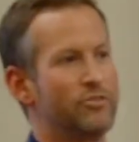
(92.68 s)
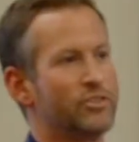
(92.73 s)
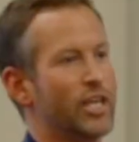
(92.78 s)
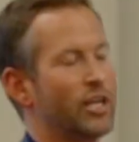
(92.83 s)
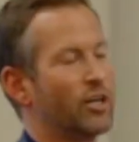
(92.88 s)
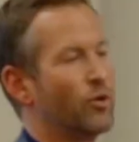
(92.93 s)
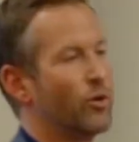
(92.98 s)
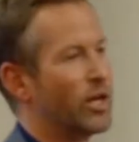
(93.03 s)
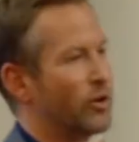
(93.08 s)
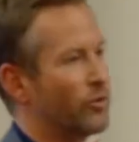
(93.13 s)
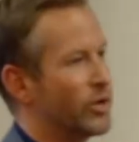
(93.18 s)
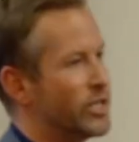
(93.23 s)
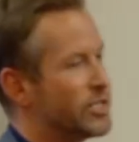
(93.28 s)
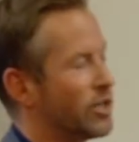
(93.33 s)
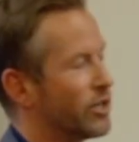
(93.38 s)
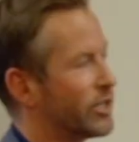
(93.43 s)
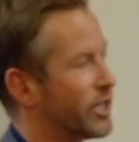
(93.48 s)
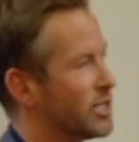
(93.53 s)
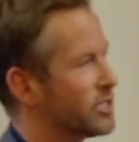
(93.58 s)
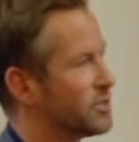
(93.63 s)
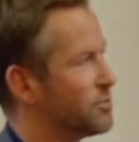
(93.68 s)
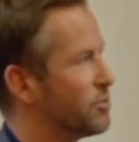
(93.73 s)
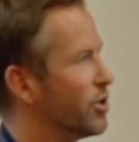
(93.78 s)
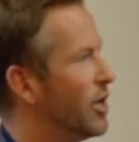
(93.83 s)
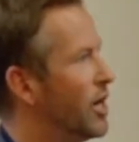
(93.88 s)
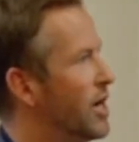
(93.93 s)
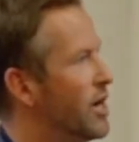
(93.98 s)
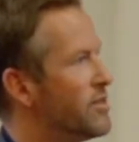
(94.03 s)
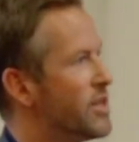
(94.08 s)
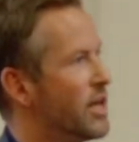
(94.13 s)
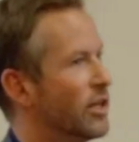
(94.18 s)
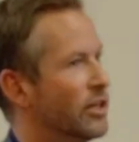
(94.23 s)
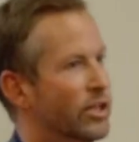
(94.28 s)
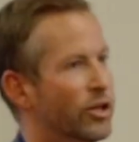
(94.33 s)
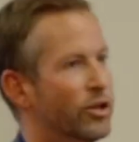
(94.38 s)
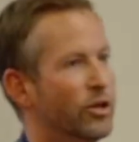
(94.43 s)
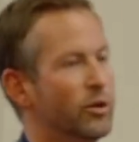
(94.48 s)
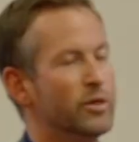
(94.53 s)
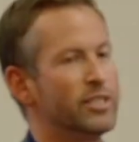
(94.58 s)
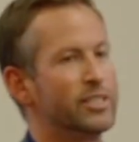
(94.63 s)
cycle. We had a retail customer that
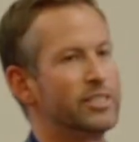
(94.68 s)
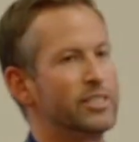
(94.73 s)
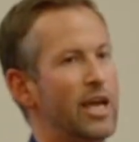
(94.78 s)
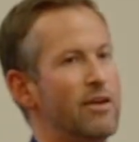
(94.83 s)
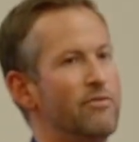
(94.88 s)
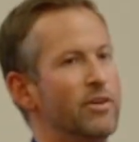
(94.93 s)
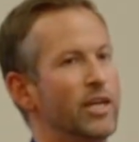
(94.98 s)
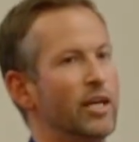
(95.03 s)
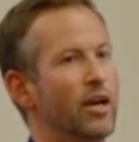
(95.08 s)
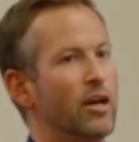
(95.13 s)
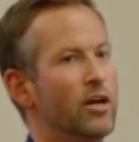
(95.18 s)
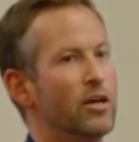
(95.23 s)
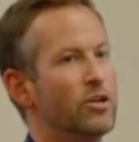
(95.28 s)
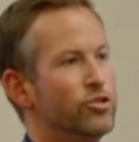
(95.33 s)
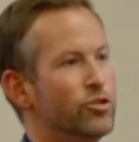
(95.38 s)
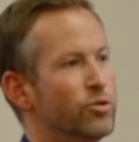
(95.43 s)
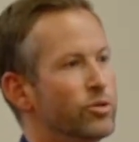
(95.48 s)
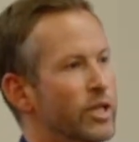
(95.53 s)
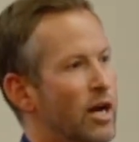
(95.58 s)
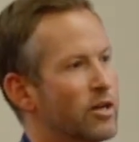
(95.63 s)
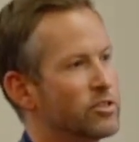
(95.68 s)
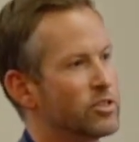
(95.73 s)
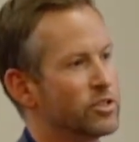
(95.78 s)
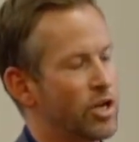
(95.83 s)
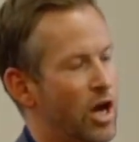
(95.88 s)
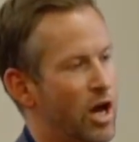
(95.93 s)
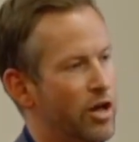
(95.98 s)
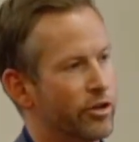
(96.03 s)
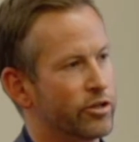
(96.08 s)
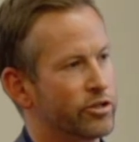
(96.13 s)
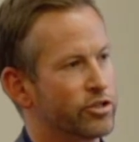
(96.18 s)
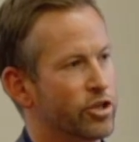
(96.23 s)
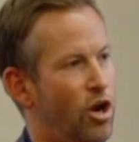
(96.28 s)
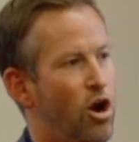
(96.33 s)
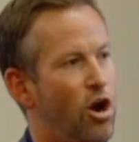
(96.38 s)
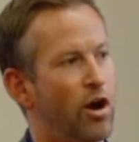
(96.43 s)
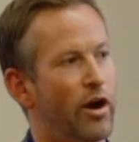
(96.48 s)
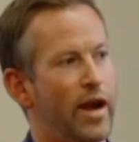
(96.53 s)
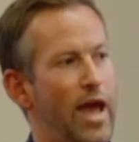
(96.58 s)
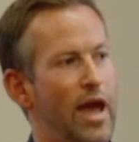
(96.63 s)
literally was saving $2,000
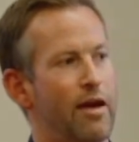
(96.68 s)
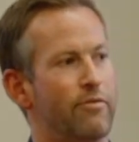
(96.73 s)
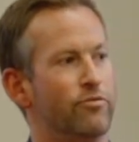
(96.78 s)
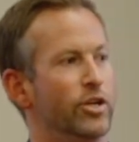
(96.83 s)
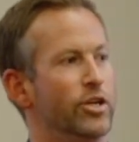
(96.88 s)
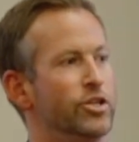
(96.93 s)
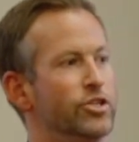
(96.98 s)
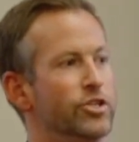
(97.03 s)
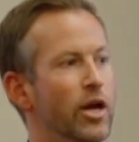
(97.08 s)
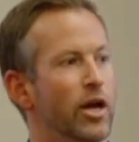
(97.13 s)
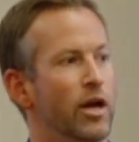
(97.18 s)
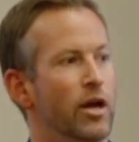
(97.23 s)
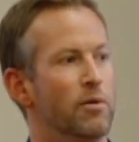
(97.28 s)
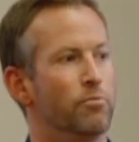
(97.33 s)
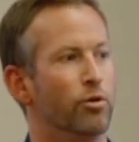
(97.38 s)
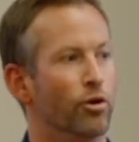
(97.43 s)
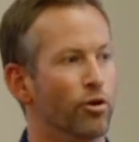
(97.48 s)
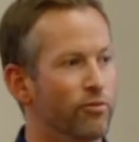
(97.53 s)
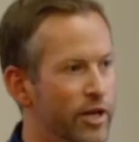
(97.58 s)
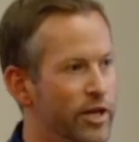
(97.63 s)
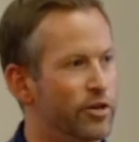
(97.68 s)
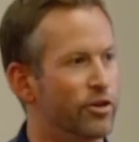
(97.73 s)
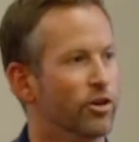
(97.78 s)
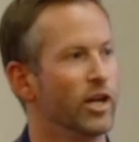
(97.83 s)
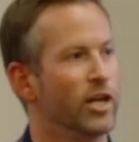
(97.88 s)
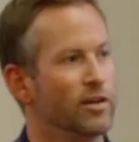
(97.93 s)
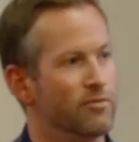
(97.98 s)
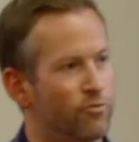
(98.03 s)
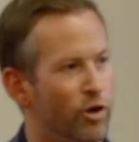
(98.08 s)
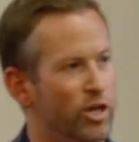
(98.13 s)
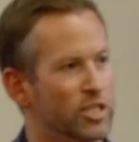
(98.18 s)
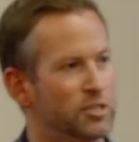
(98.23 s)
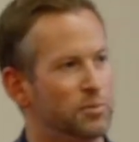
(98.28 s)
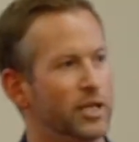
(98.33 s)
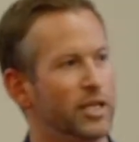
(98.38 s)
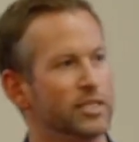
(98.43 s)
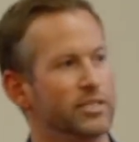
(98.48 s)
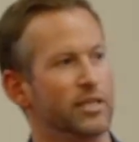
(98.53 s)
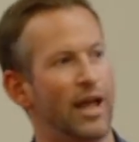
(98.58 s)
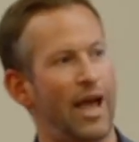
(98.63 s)
on average per vendor invoice
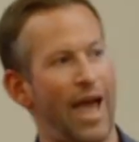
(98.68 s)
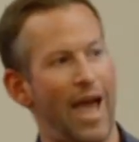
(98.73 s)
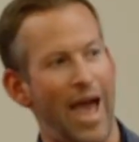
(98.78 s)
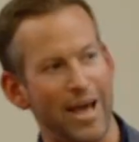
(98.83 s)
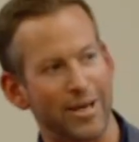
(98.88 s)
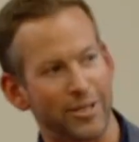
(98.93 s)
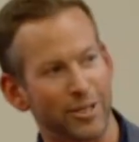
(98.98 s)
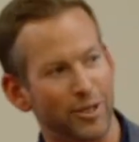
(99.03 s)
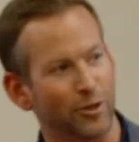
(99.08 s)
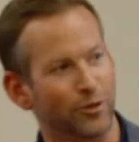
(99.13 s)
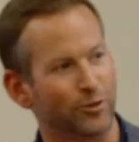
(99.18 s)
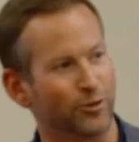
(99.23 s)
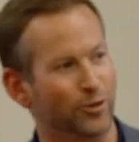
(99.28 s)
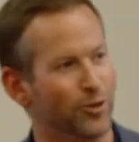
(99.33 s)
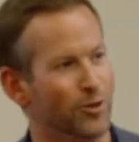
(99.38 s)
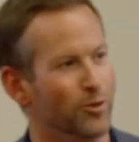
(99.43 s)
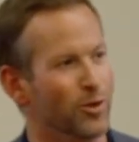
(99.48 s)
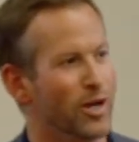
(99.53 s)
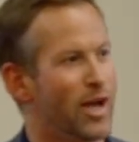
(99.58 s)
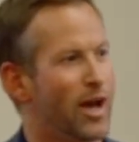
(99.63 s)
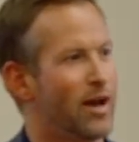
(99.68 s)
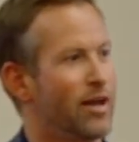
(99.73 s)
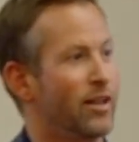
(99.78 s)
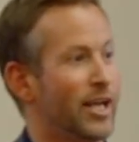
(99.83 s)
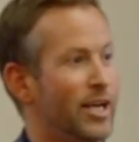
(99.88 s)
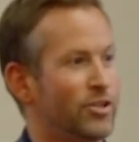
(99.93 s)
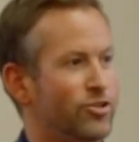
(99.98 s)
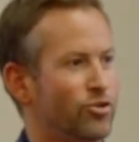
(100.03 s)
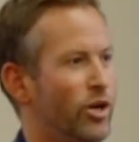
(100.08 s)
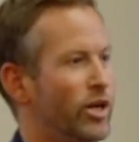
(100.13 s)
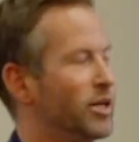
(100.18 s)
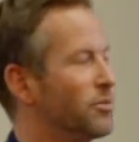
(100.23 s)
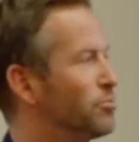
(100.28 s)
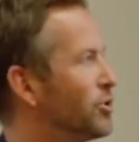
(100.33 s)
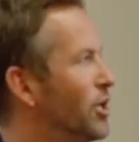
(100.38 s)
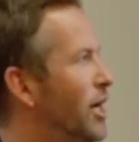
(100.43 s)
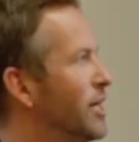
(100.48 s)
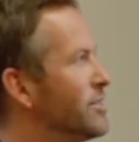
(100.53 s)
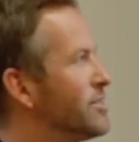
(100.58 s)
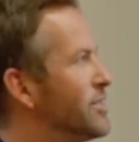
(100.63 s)
because it had to go through an electronic
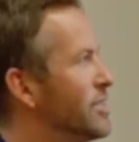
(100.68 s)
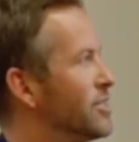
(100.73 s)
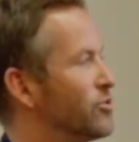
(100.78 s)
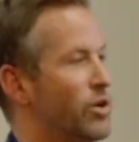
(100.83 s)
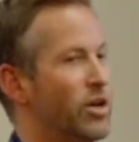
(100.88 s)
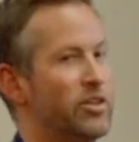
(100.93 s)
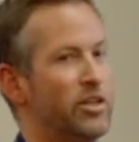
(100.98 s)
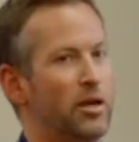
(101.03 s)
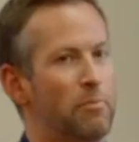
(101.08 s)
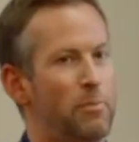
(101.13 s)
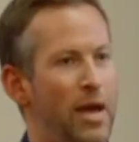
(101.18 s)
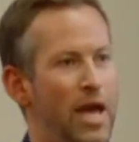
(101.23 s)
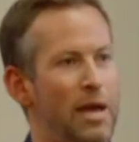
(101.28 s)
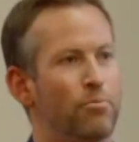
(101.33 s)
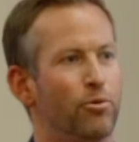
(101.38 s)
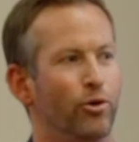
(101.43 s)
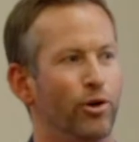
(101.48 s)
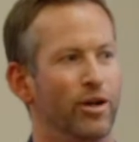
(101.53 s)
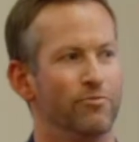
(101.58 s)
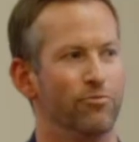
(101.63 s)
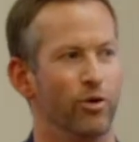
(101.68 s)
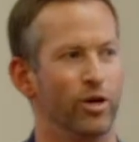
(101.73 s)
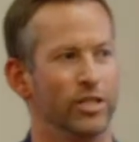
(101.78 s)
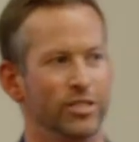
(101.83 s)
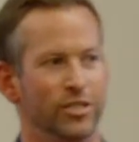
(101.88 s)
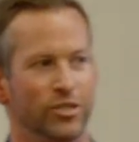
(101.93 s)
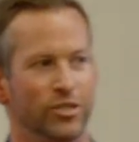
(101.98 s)
process rather than a paper invoice that